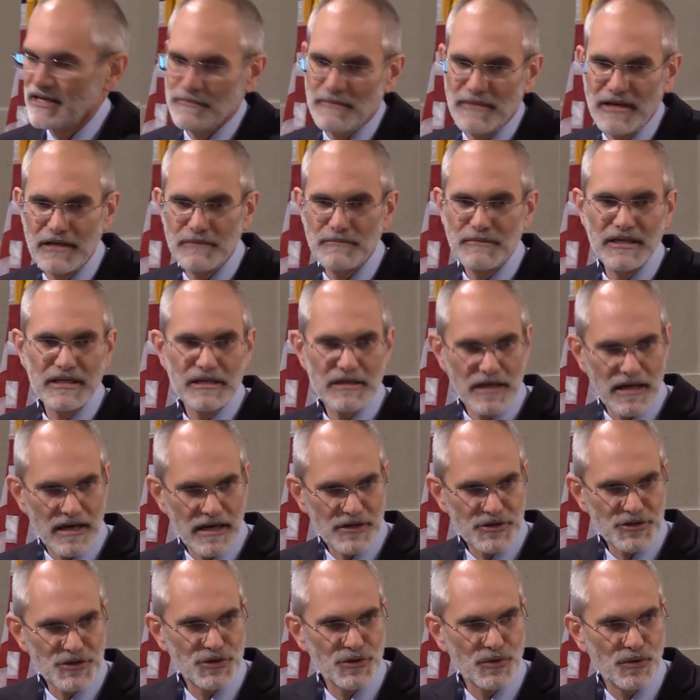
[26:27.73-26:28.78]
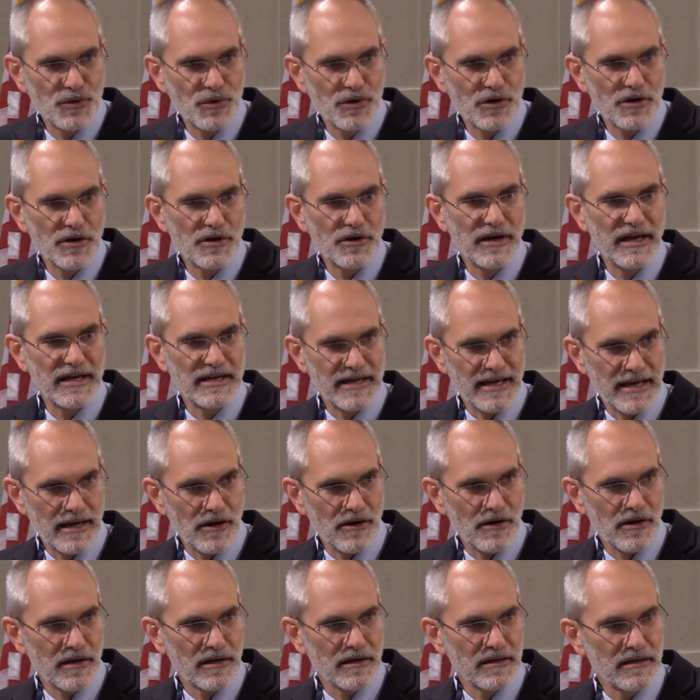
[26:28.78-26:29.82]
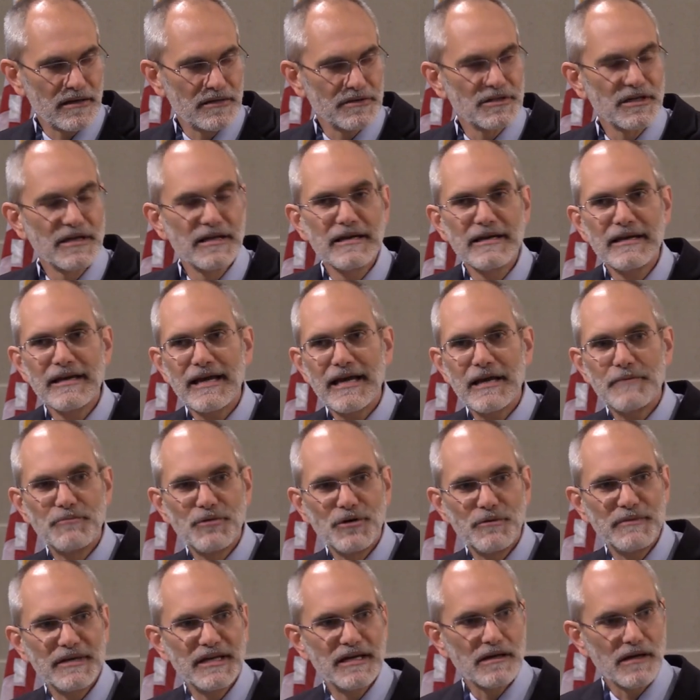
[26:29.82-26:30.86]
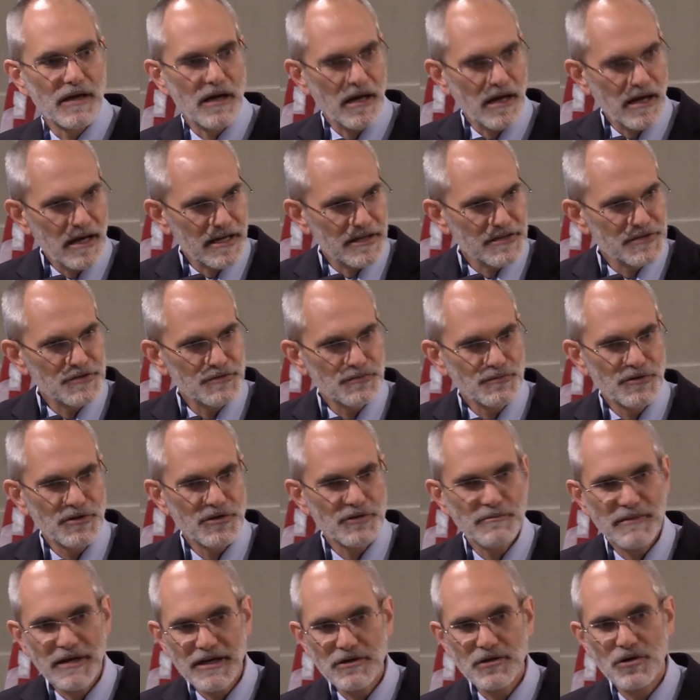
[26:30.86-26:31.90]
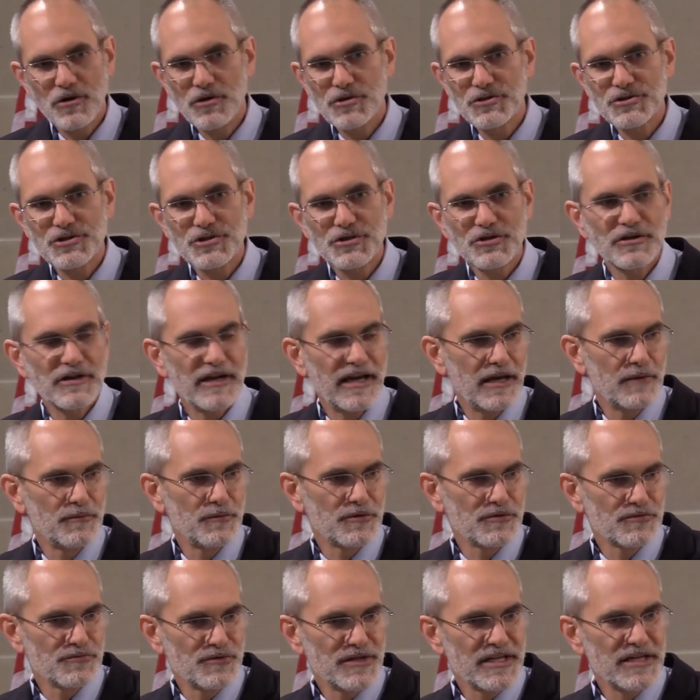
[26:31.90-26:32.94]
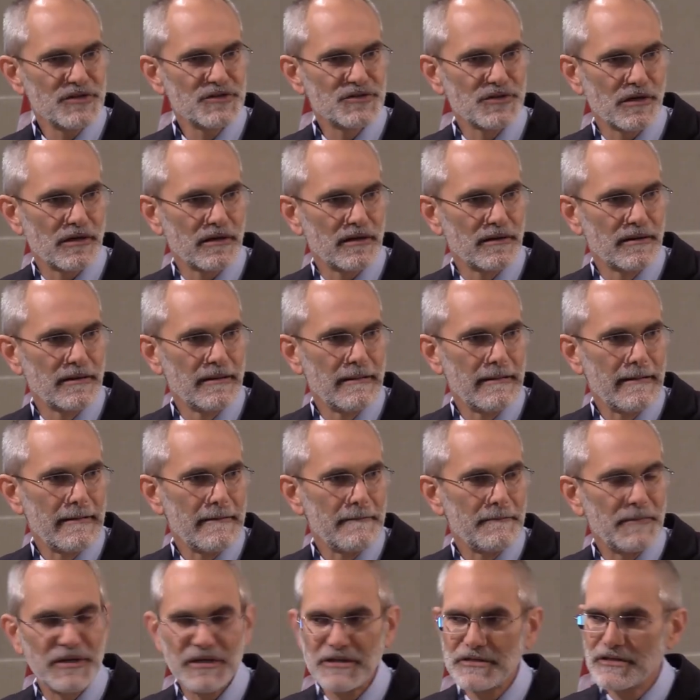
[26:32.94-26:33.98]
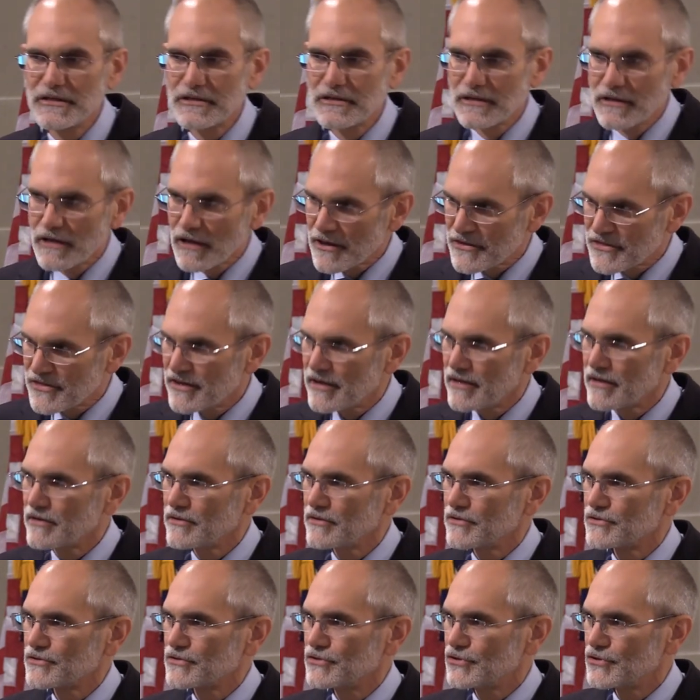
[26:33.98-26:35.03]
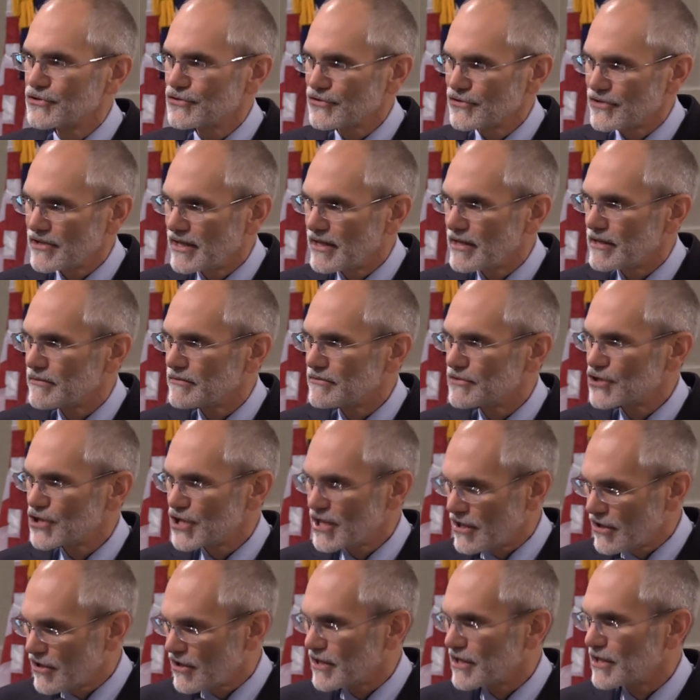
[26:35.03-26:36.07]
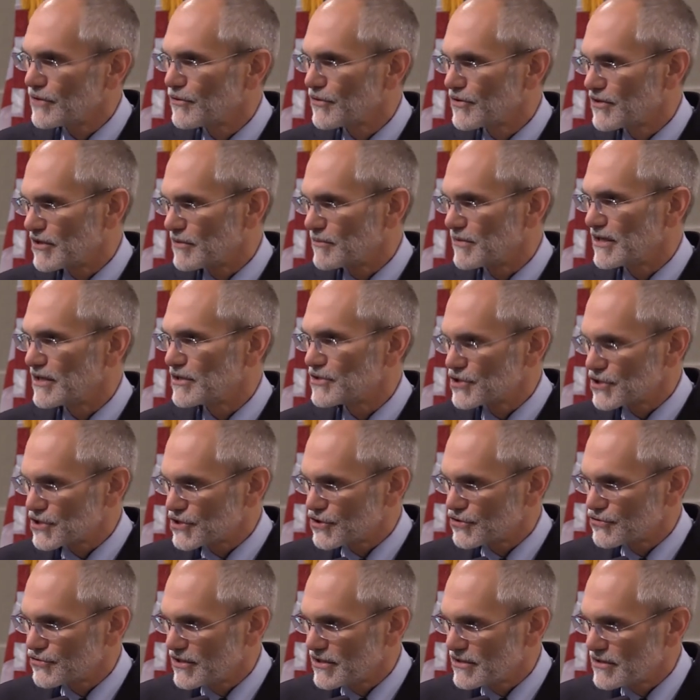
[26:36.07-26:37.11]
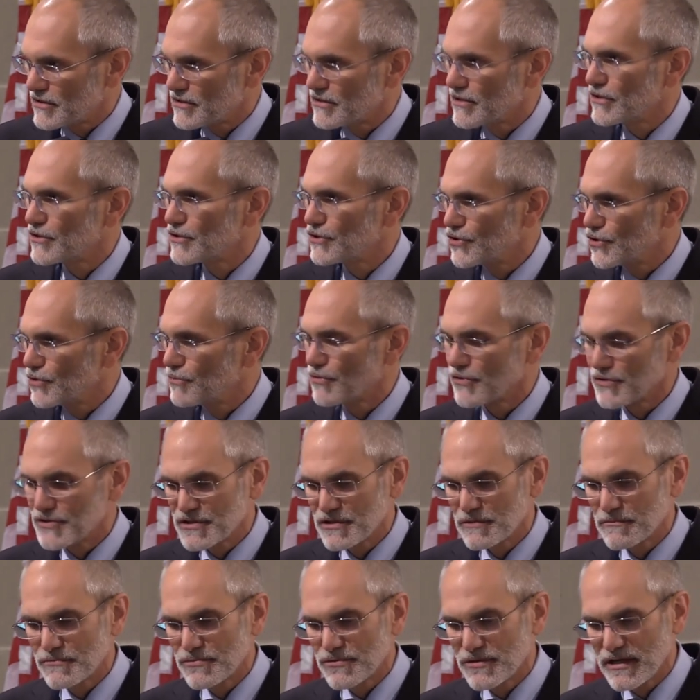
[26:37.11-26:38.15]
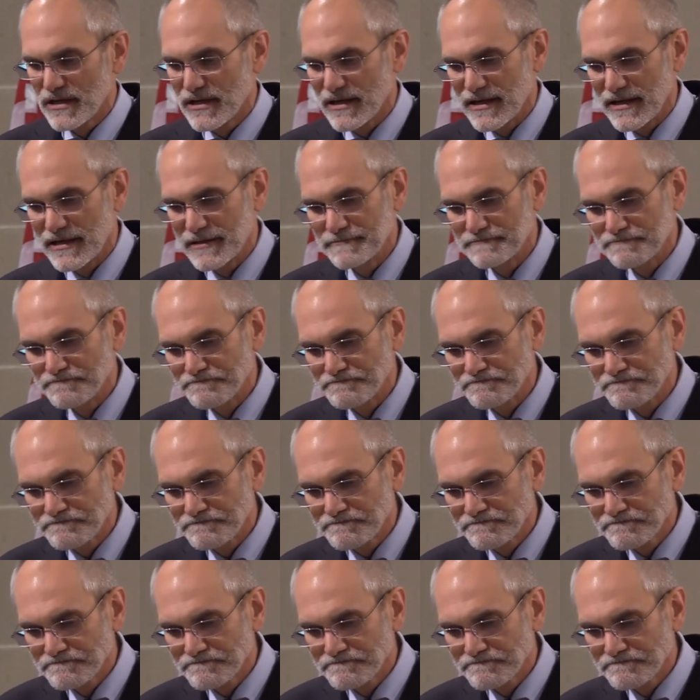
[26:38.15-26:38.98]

It made me cocksure and arrogant. It put me at odds with my culture and with reason. But it did nothing to create charity within me. It just created hubris and pride.